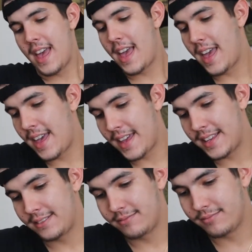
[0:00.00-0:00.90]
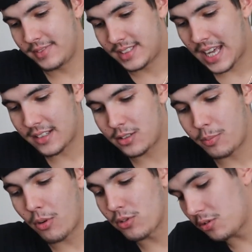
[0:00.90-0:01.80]
and that is
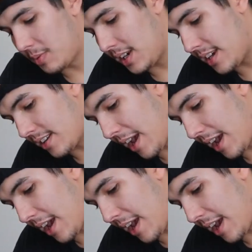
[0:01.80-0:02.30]
supposed to be it.